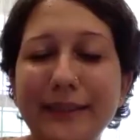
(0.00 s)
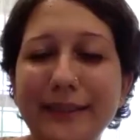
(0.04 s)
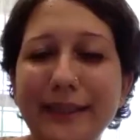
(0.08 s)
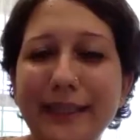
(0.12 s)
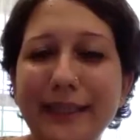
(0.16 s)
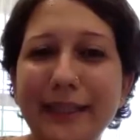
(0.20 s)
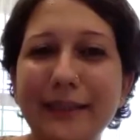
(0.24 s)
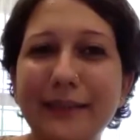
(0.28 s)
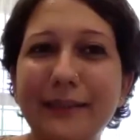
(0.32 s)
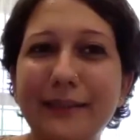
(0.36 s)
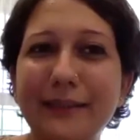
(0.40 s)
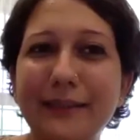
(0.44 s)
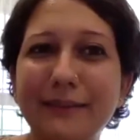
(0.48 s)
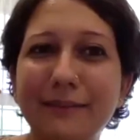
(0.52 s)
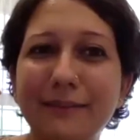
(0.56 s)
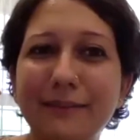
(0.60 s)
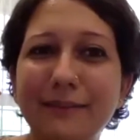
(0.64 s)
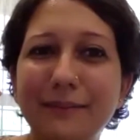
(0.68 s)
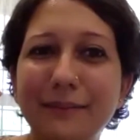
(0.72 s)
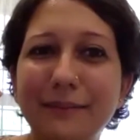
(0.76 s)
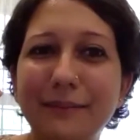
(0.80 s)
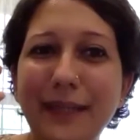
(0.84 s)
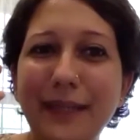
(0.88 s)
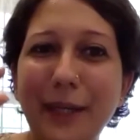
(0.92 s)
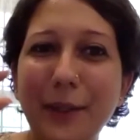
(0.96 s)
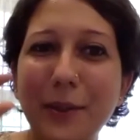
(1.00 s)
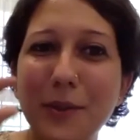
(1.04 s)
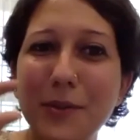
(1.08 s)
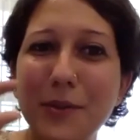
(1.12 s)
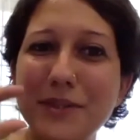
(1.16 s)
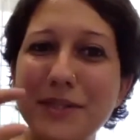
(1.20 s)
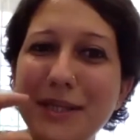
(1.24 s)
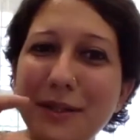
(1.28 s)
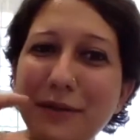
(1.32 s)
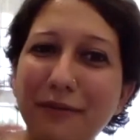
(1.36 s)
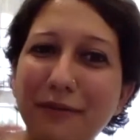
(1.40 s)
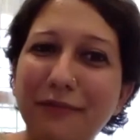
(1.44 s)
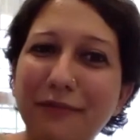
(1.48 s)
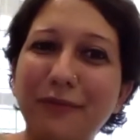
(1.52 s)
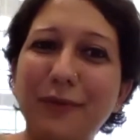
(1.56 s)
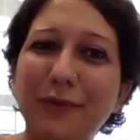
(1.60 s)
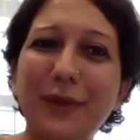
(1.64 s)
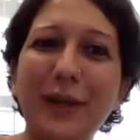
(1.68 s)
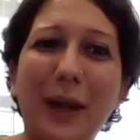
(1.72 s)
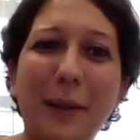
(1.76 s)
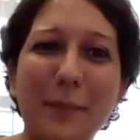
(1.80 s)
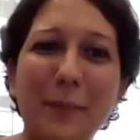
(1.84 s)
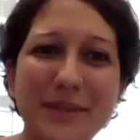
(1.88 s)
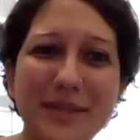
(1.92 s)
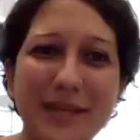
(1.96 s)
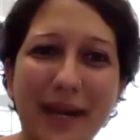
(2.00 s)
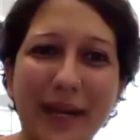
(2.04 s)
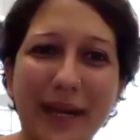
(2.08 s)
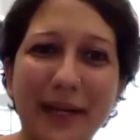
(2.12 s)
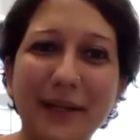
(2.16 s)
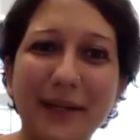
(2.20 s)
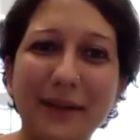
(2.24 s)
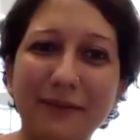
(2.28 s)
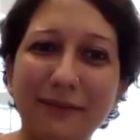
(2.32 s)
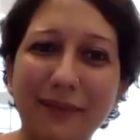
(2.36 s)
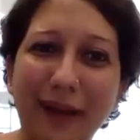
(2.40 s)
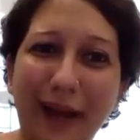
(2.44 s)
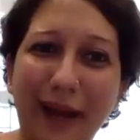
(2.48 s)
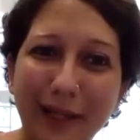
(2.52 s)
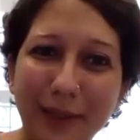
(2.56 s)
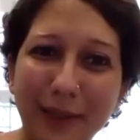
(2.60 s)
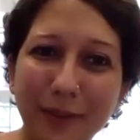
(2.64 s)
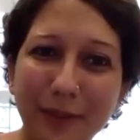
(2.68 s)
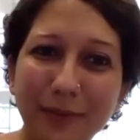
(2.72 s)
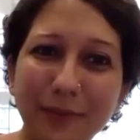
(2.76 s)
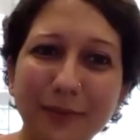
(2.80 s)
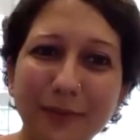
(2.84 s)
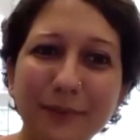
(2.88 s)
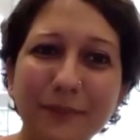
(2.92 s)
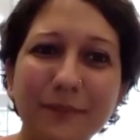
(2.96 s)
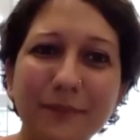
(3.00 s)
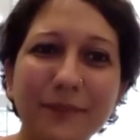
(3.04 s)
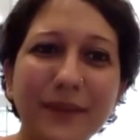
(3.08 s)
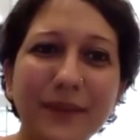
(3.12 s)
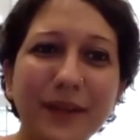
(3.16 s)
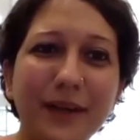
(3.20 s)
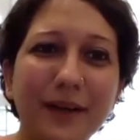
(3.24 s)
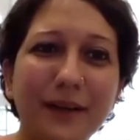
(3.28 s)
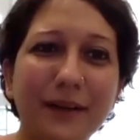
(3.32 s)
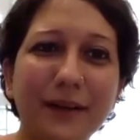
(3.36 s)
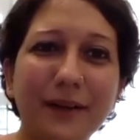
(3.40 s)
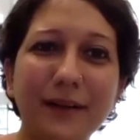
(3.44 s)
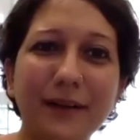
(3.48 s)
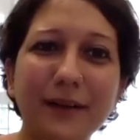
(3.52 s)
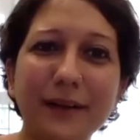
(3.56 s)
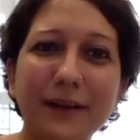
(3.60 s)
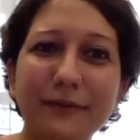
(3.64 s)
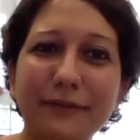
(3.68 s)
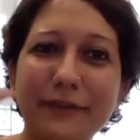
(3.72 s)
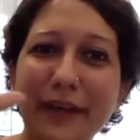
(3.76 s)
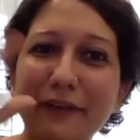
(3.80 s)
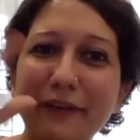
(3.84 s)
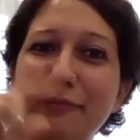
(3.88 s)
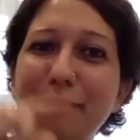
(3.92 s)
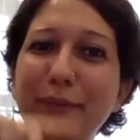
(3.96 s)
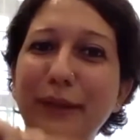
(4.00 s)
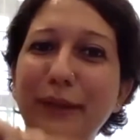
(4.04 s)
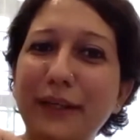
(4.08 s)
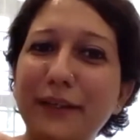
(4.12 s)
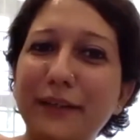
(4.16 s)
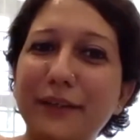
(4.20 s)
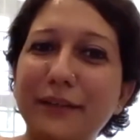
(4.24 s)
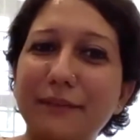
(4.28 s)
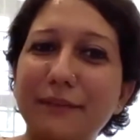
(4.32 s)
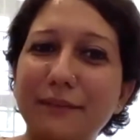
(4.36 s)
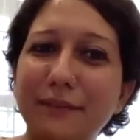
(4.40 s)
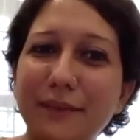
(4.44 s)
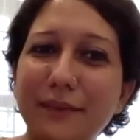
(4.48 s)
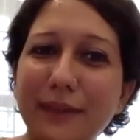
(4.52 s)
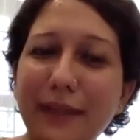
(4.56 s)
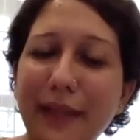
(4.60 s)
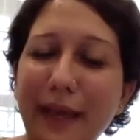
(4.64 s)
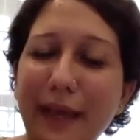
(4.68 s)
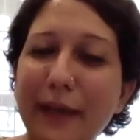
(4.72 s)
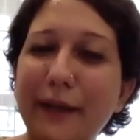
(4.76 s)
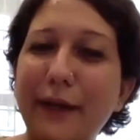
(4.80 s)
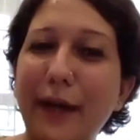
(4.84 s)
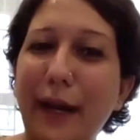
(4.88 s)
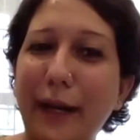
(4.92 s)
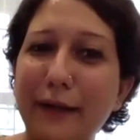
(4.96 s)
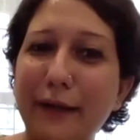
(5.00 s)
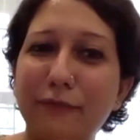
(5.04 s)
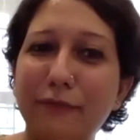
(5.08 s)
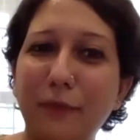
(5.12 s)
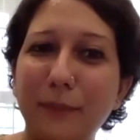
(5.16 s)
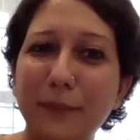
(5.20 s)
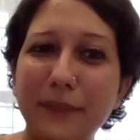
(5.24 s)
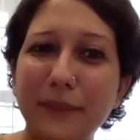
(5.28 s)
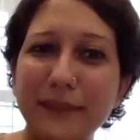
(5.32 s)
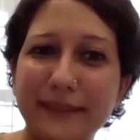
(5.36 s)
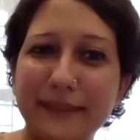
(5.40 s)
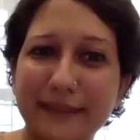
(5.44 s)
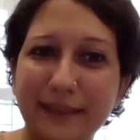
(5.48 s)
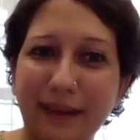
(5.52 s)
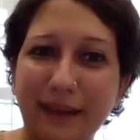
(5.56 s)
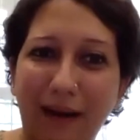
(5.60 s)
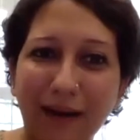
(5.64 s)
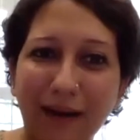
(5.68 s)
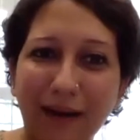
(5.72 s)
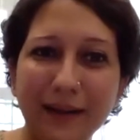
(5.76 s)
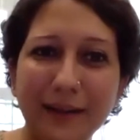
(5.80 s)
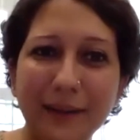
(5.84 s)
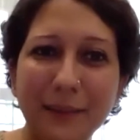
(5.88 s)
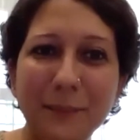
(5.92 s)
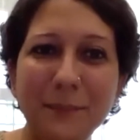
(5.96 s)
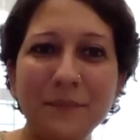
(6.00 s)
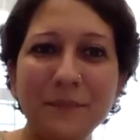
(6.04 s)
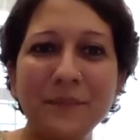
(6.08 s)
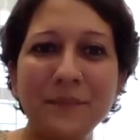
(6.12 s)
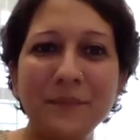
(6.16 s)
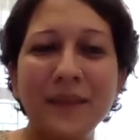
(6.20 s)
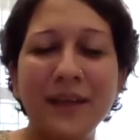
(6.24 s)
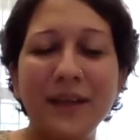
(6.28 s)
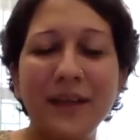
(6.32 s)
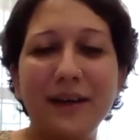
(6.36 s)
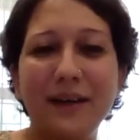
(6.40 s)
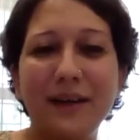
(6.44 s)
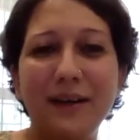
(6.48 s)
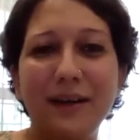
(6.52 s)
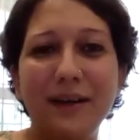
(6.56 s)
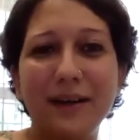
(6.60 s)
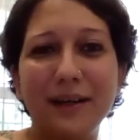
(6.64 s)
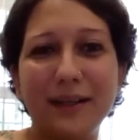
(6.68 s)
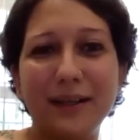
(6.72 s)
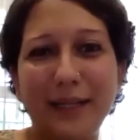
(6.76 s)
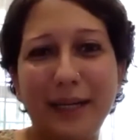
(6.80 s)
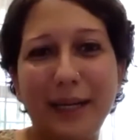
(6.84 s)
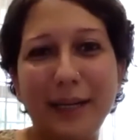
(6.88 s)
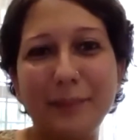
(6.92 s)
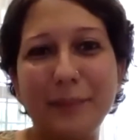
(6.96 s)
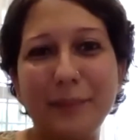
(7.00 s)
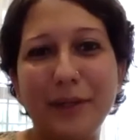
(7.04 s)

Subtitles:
see they don't see the full upside in value if they've been there right from the start, correct?